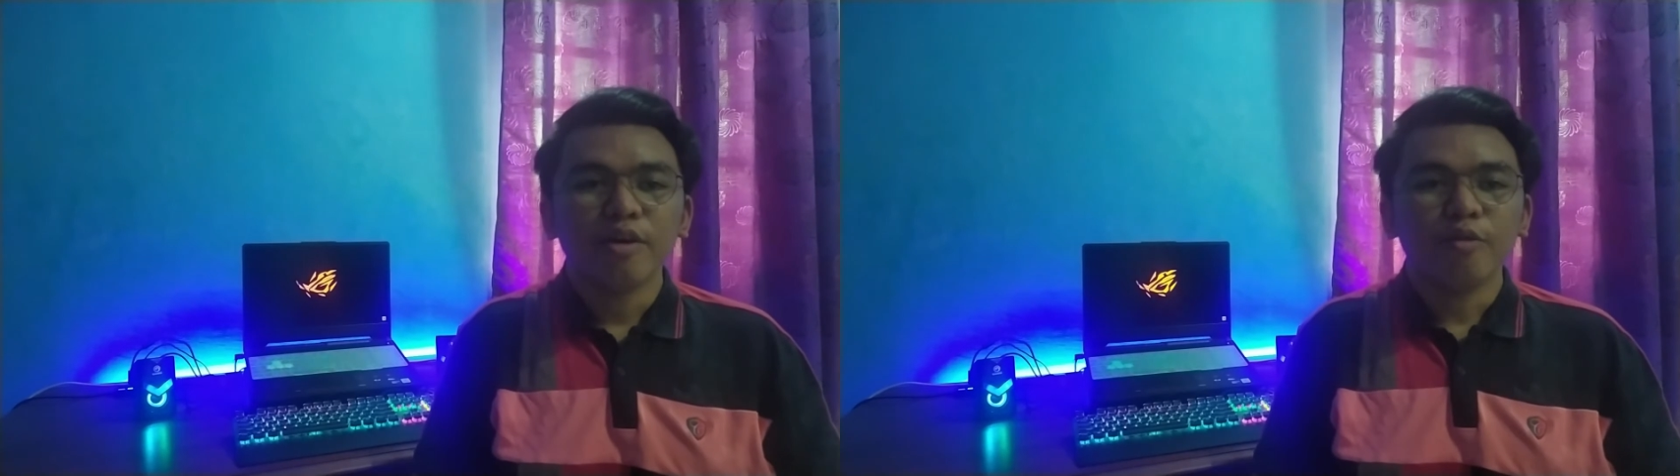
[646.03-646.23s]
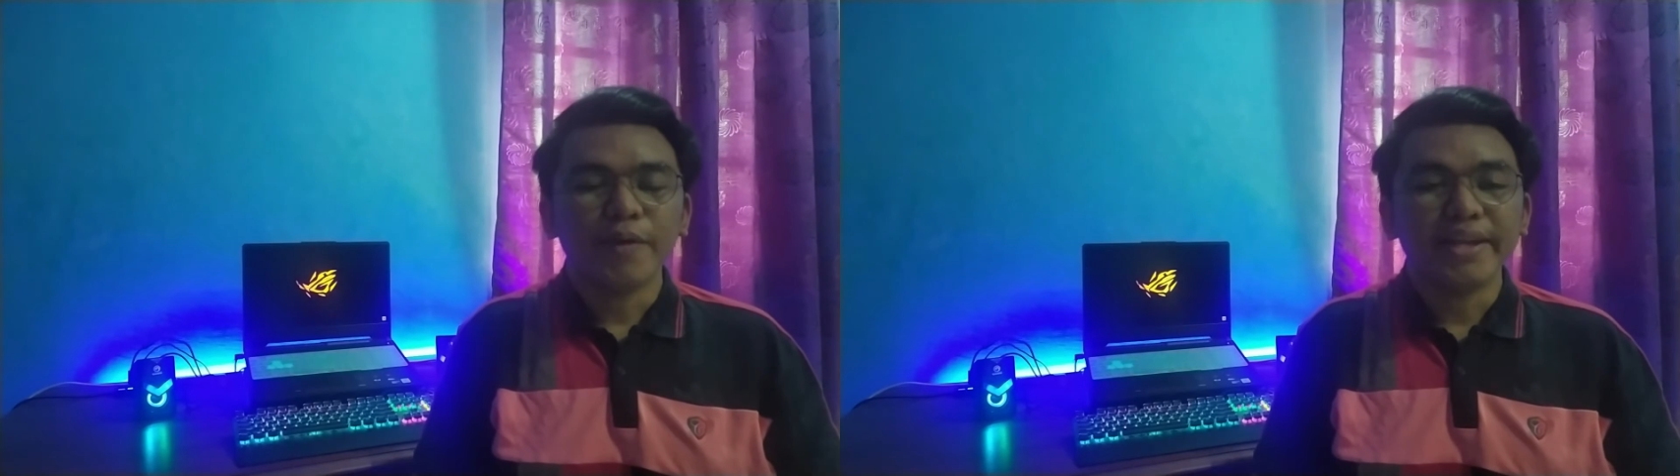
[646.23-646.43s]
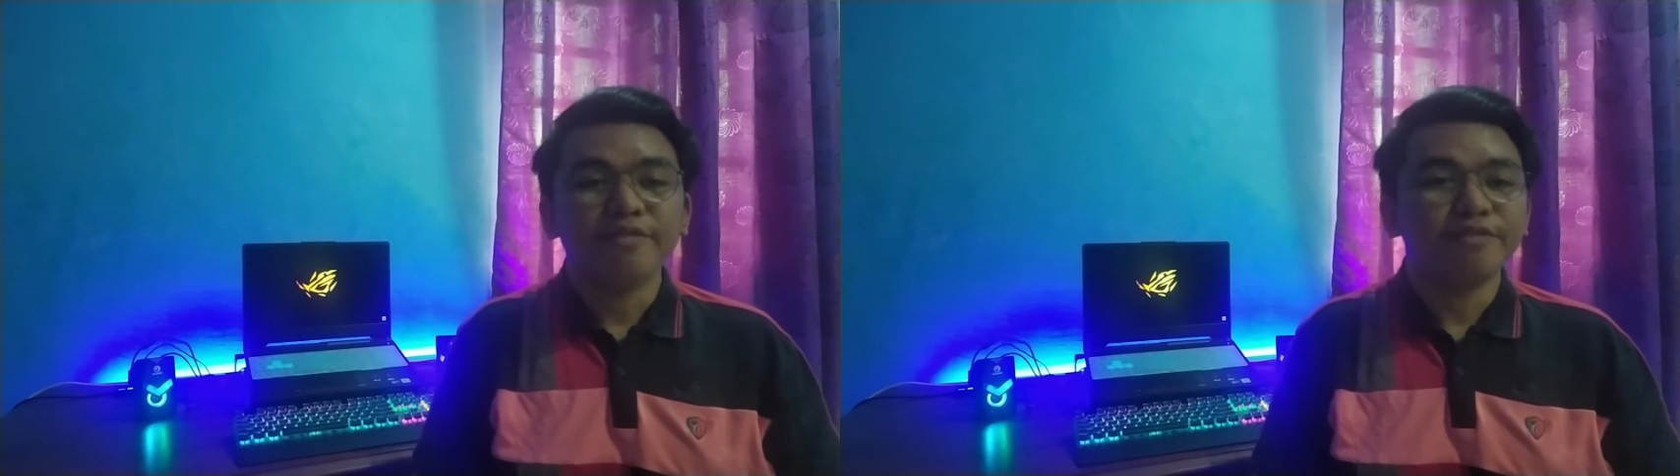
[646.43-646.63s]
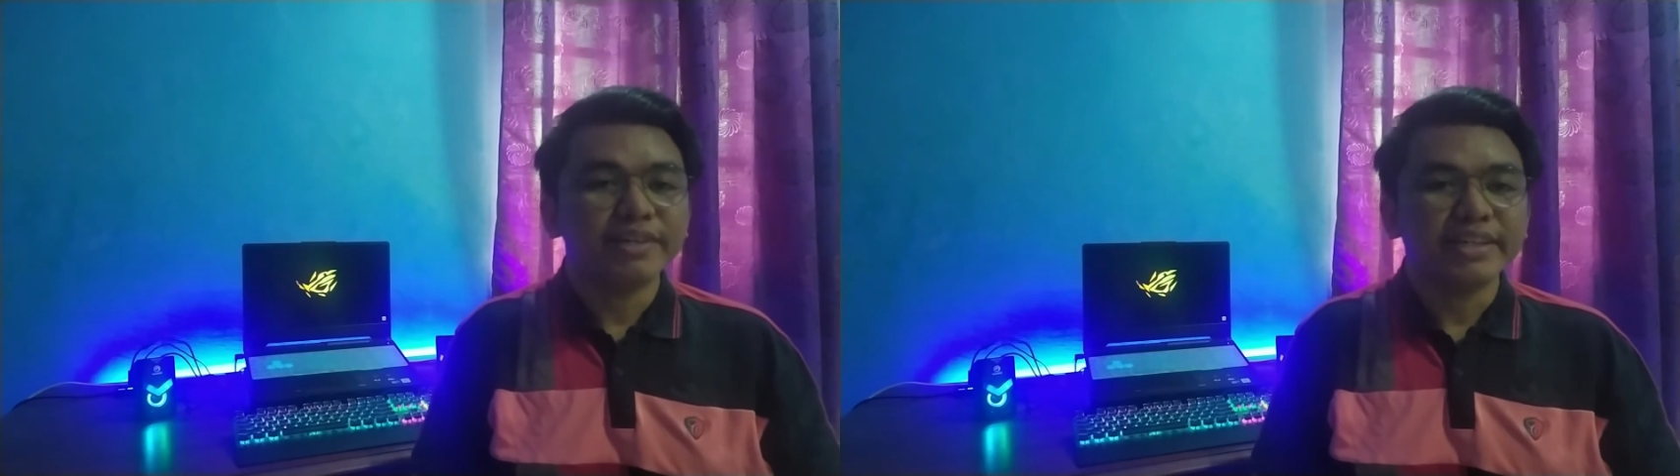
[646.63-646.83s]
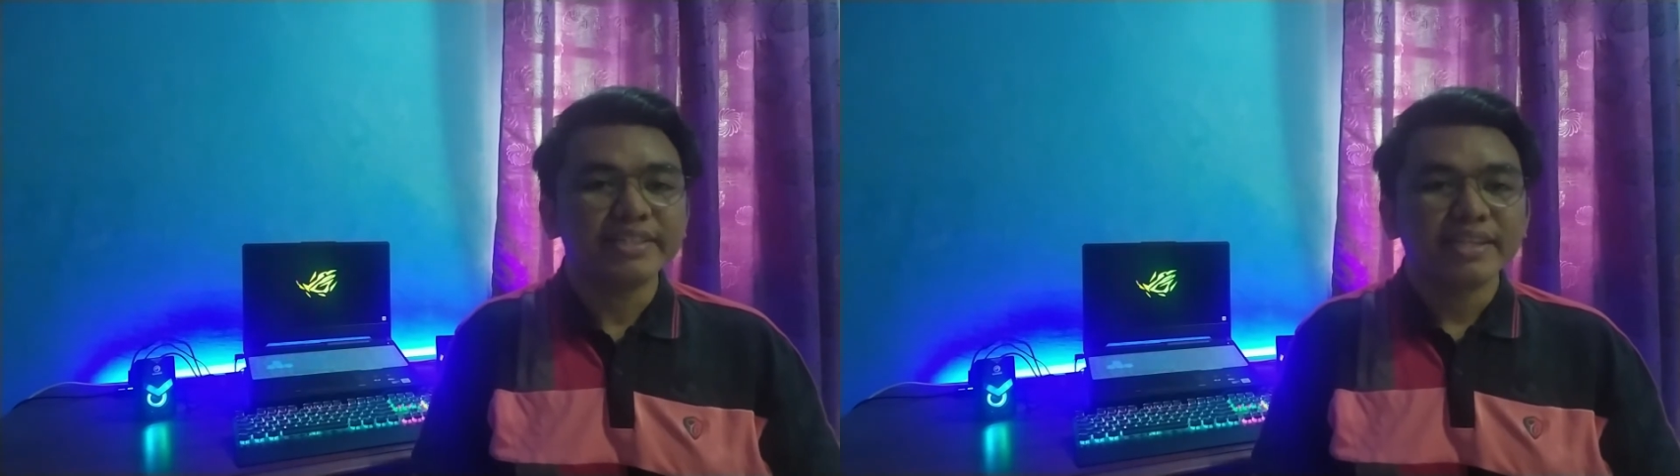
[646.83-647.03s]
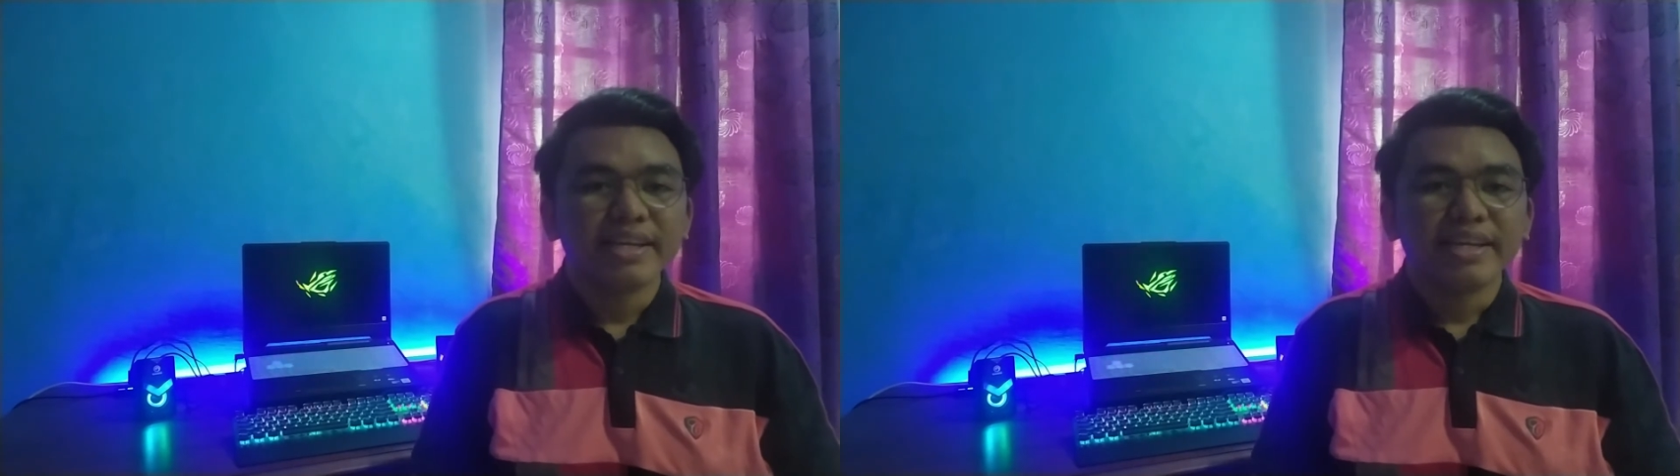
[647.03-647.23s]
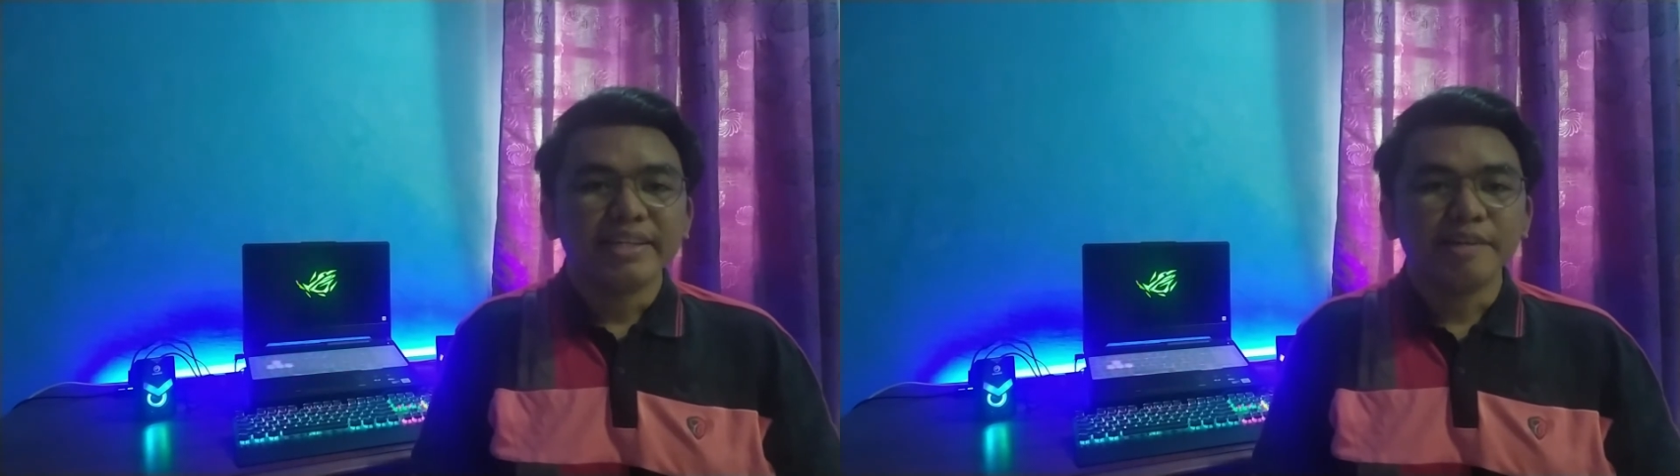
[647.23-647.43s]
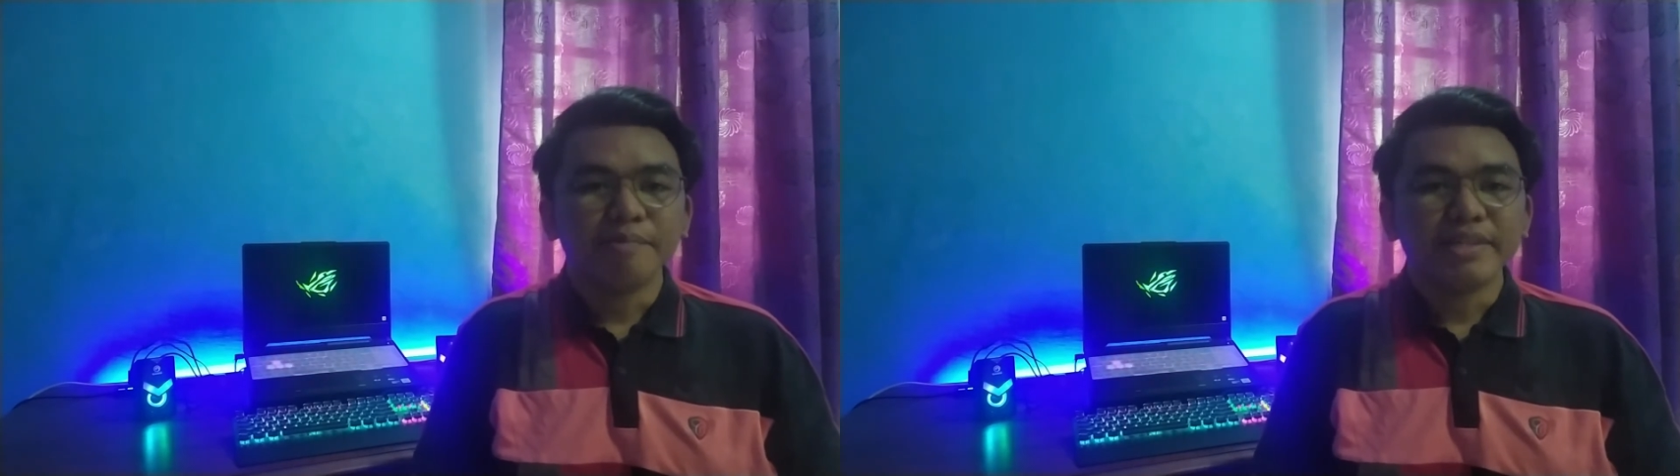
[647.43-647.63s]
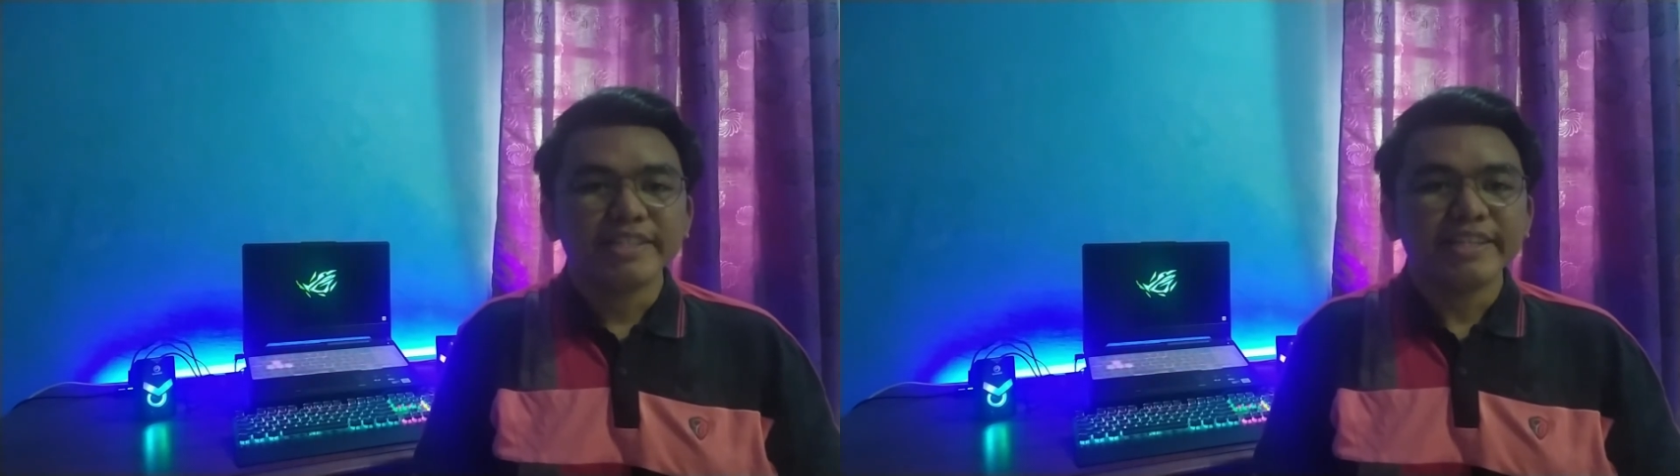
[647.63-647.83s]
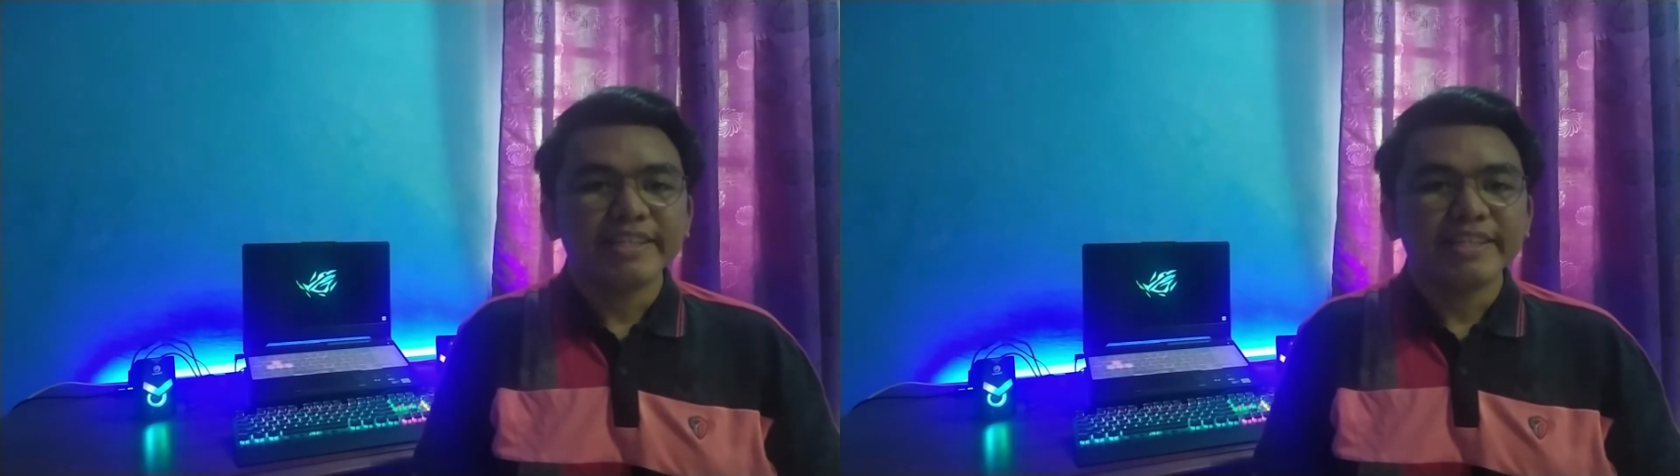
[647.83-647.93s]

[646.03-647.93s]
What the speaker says: when first, the person